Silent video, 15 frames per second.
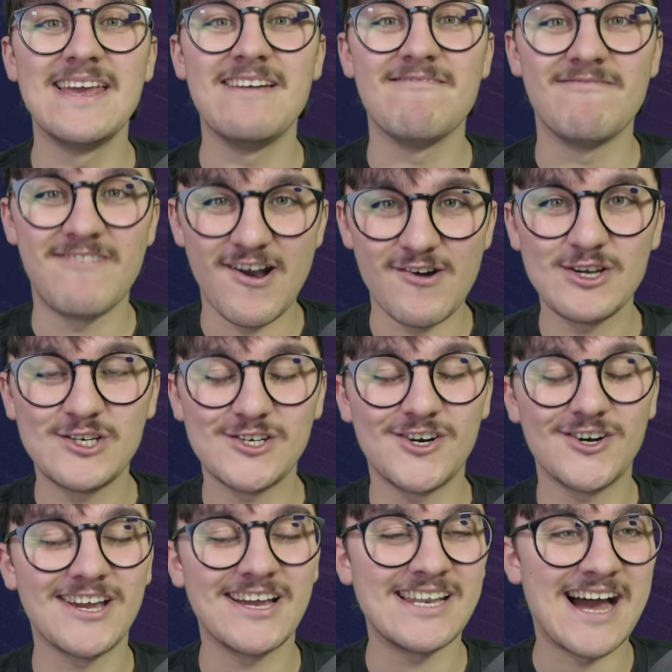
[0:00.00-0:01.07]
Very
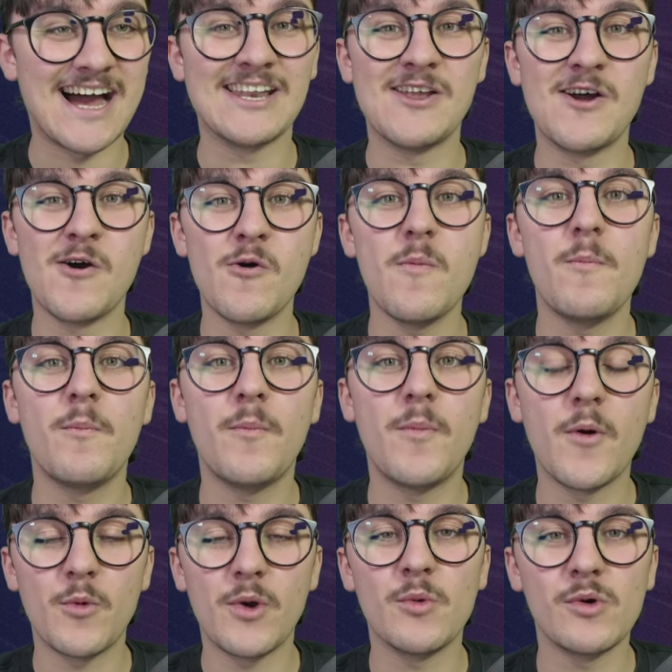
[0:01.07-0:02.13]
shocking, I know, but
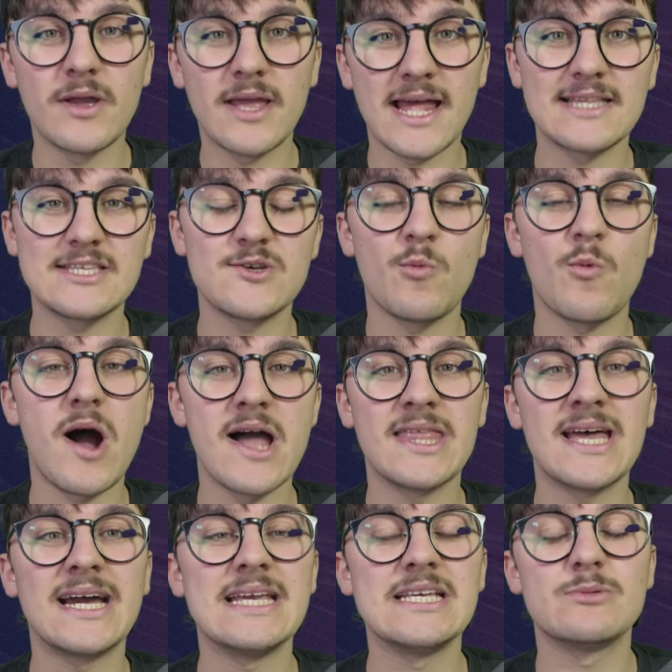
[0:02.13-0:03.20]
we will get to why
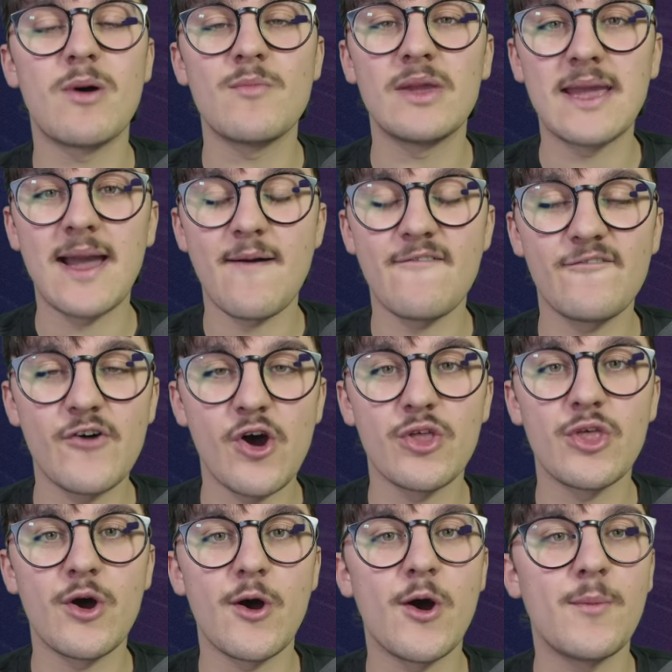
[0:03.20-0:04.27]
that is when we get
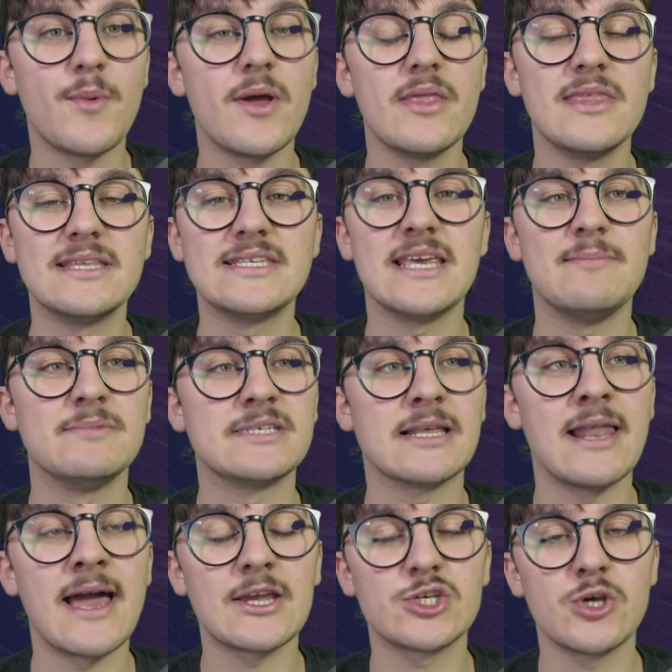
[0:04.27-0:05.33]
further up the team
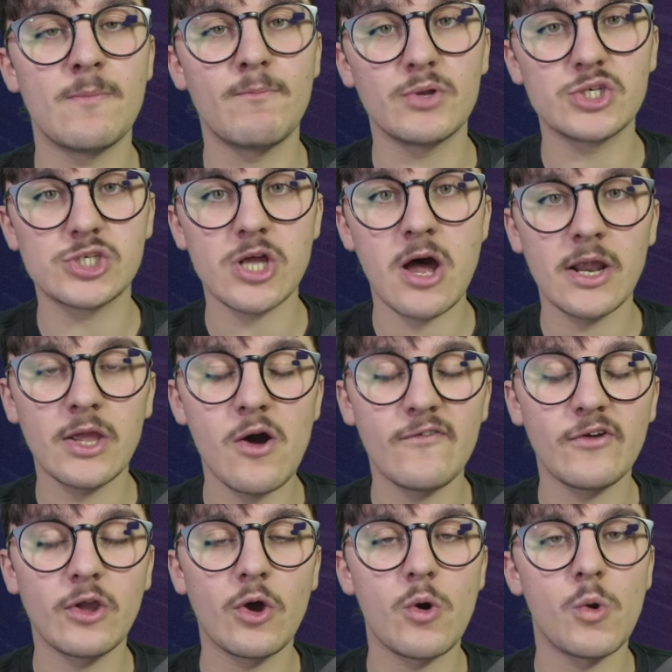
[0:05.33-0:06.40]
selection. But starting off
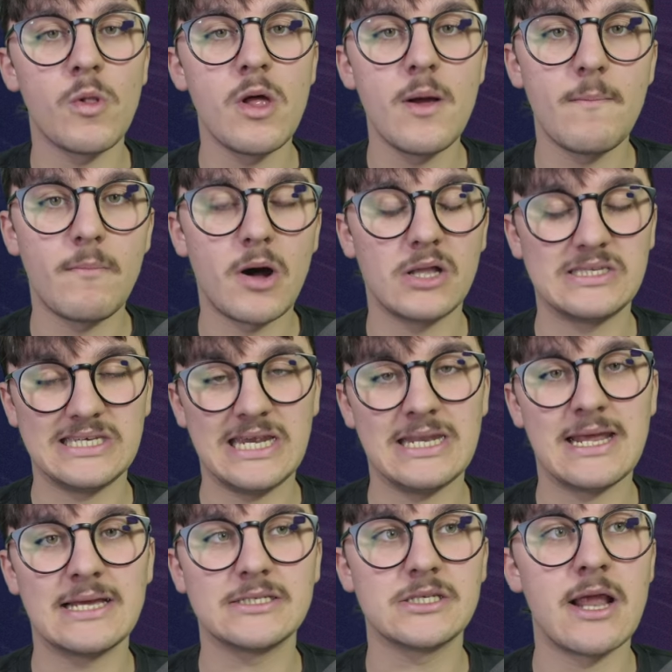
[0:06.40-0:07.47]
in goal,
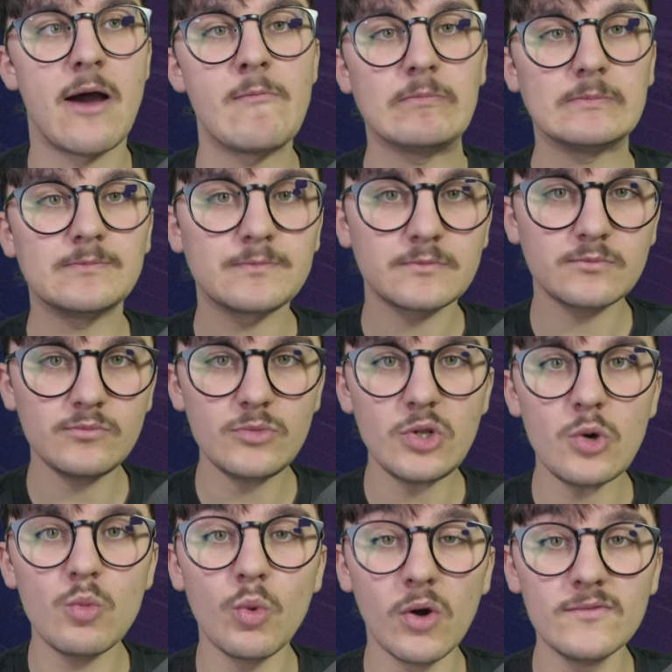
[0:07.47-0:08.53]
Martinez. Now,
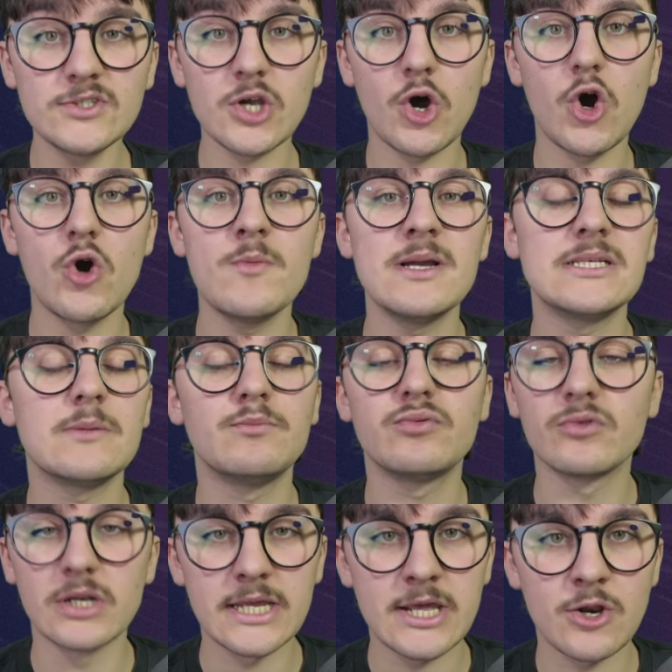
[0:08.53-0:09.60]
Wolves at home is a
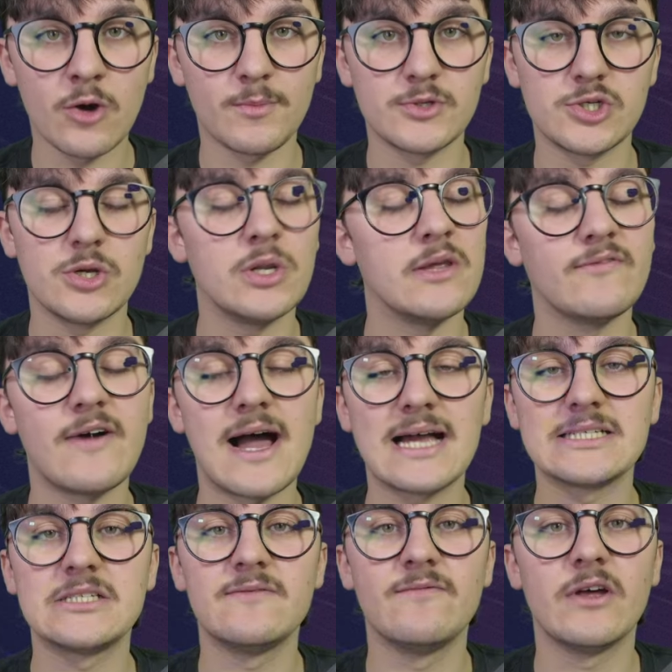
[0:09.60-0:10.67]
brilliant opportunity for
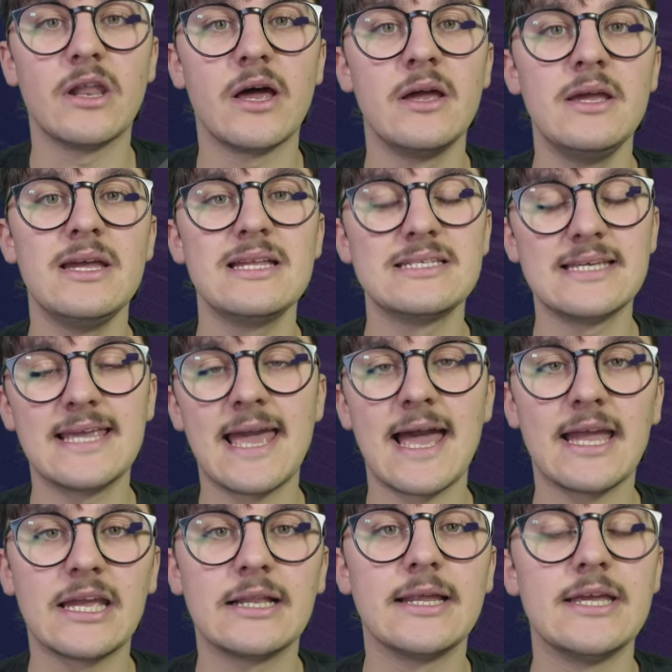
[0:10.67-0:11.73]
Aston Villa to get a
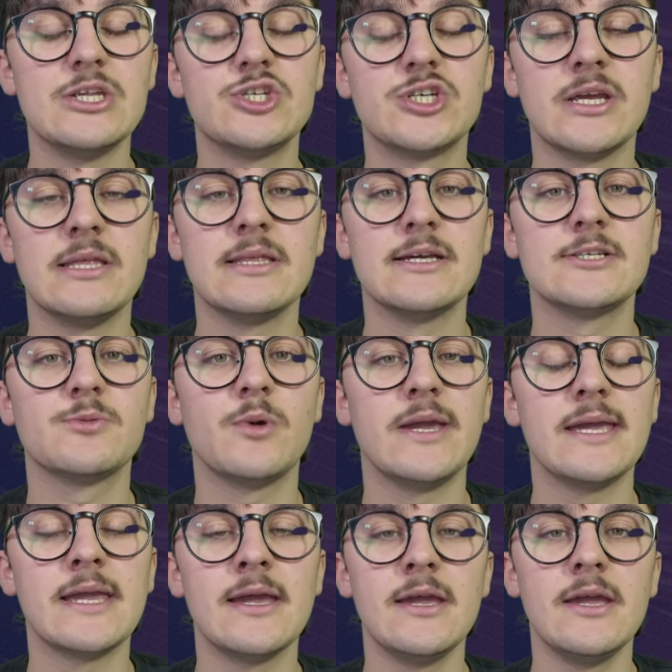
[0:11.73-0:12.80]
clean sheet this week.